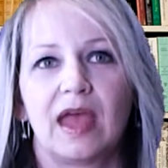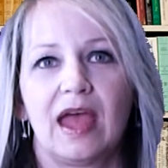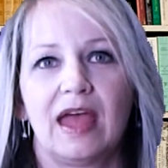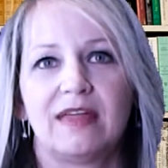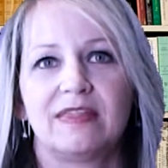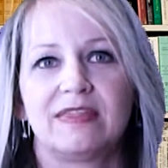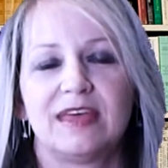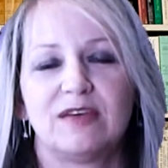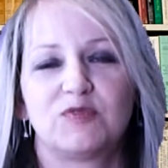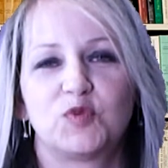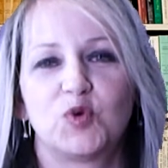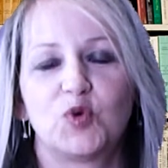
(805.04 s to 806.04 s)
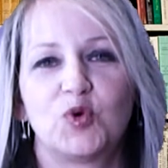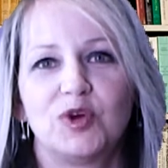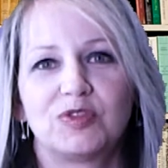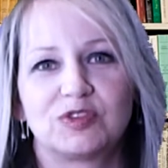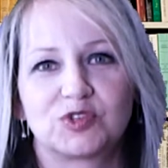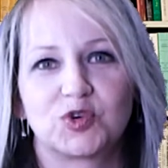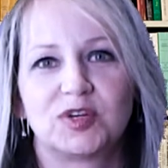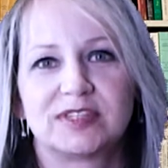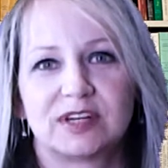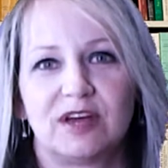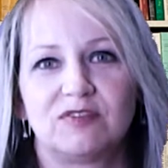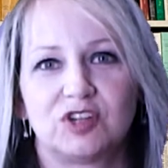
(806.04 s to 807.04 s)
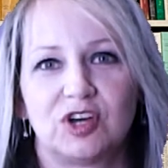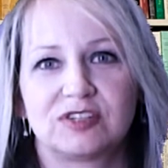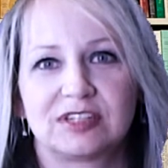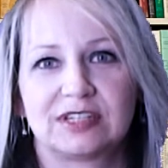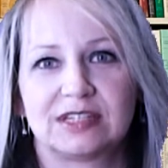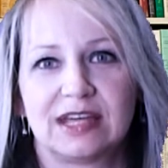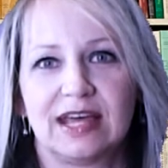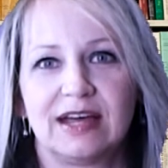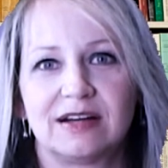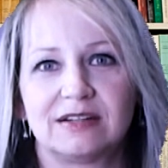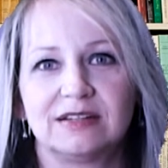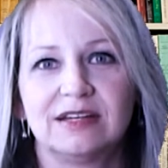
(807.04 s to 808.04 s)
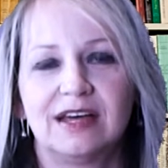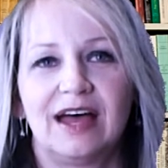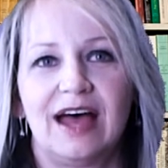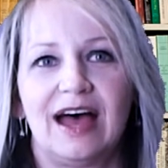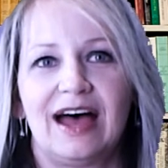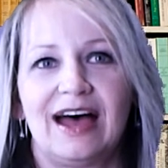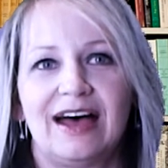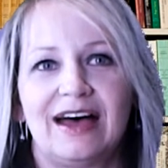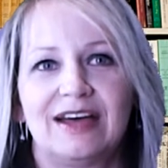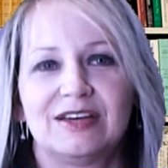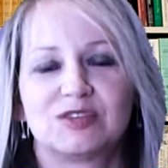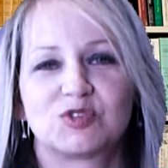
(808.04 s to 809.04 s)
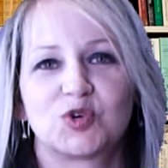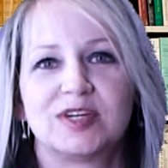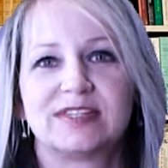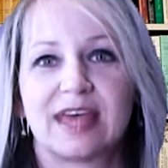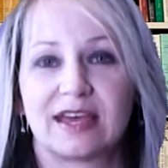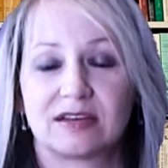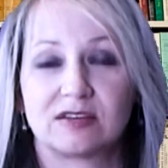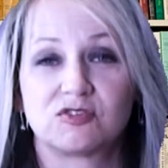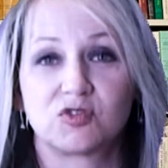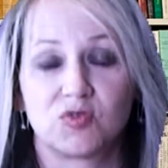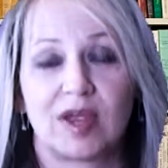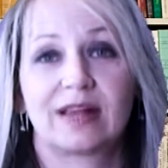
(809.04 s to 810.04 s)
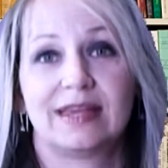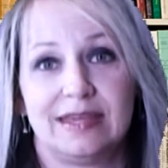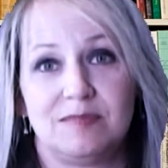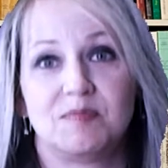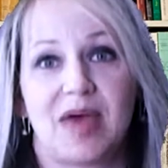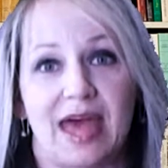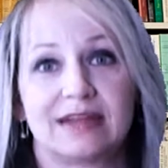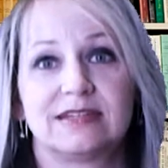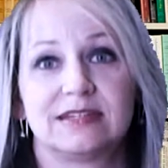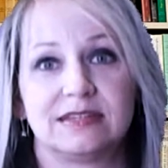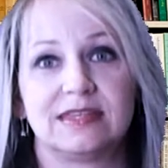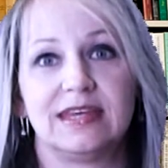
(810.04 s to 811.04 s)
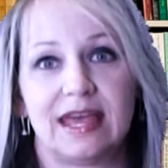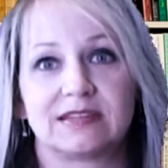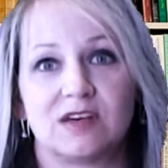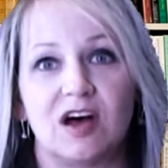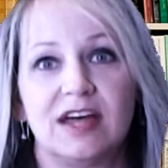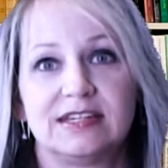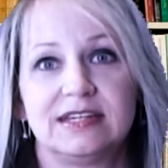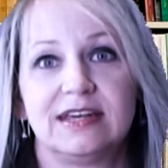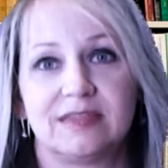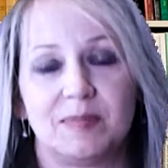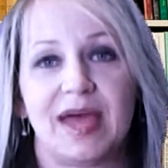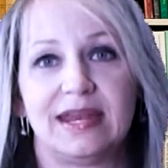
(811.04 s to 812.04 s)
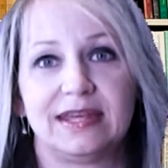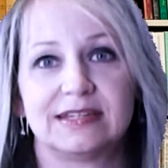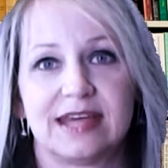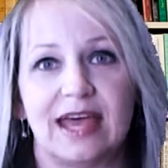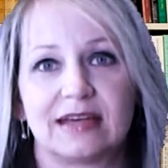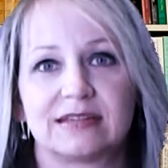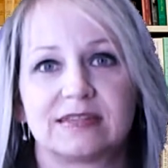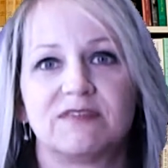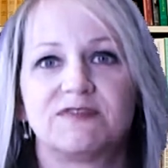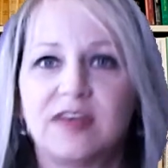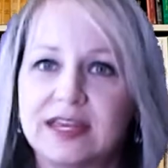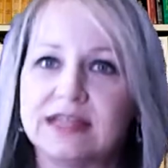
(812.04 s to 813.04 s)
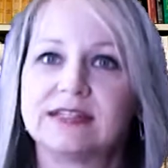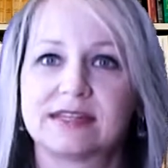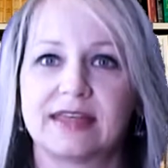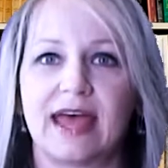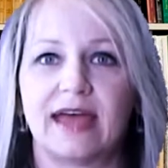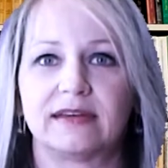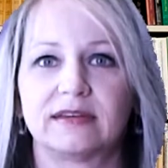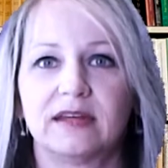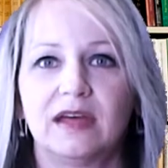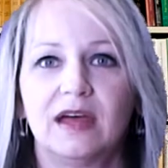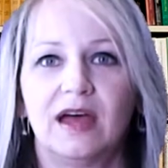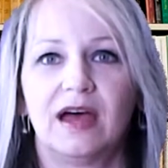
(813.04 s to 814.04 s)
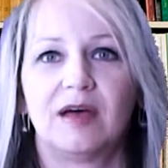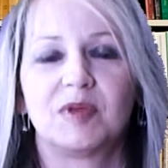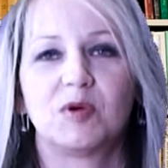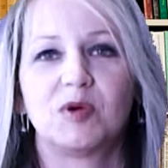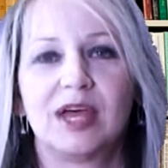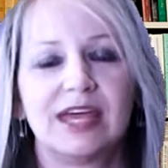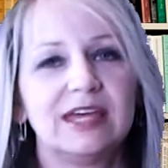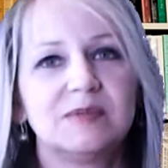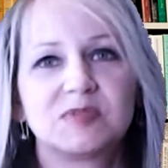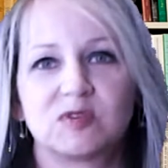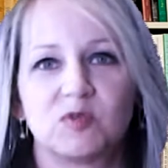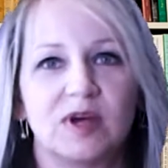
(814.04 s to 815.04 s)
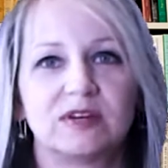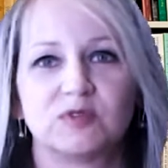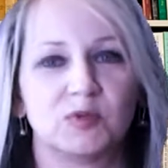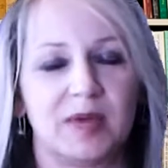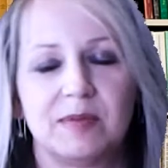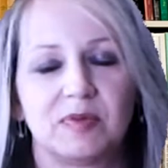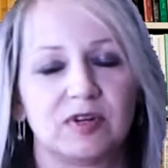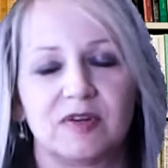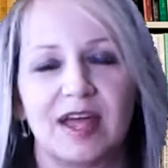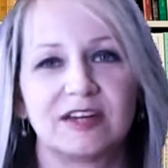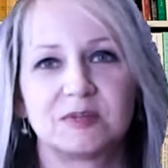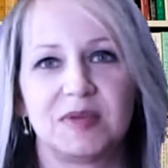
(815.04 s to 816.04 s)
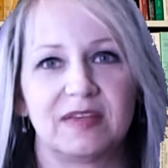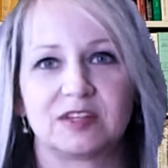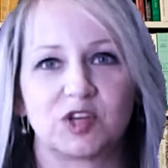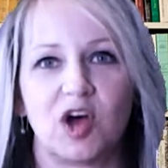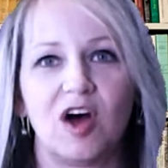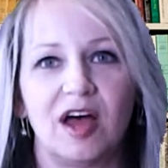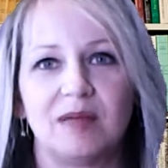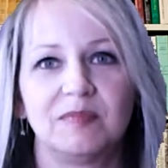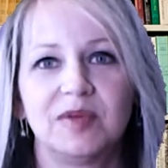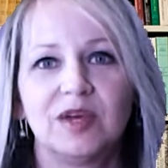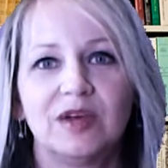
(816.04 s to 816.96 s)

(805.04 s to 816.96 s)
And therefore, the stories that I've chosen to tell are stories that directly impacted the anxiety and the panic attacks that fed into that. There were heaps of wonderful people around me at the time,